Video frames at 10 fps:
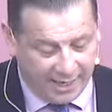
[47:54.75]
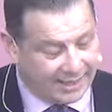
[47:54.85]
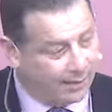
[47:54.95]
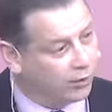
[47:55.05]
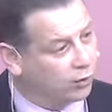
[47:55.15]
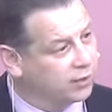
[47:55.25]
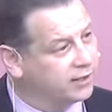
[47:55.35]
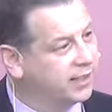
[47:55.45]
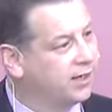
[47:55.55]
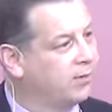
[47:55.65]
and then we're going to
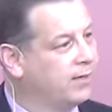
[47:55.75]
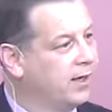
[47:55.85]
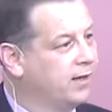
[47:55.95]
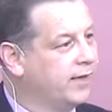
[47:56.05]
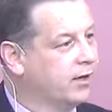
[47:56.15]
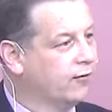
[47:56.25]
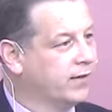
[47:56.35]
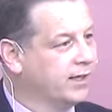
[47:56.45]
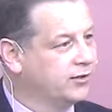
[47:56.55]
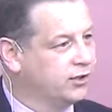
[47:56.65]
take up the
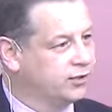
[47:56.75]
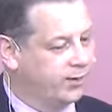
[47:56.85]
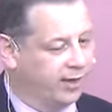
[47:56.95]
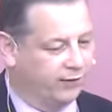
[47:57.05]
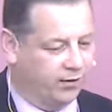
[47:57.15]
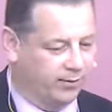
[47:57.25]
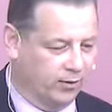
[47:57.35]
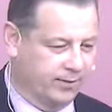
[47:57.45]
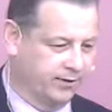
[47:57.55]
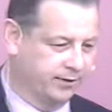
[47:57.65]
offering. Let's just pray for a
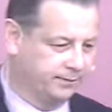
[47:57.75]
moment.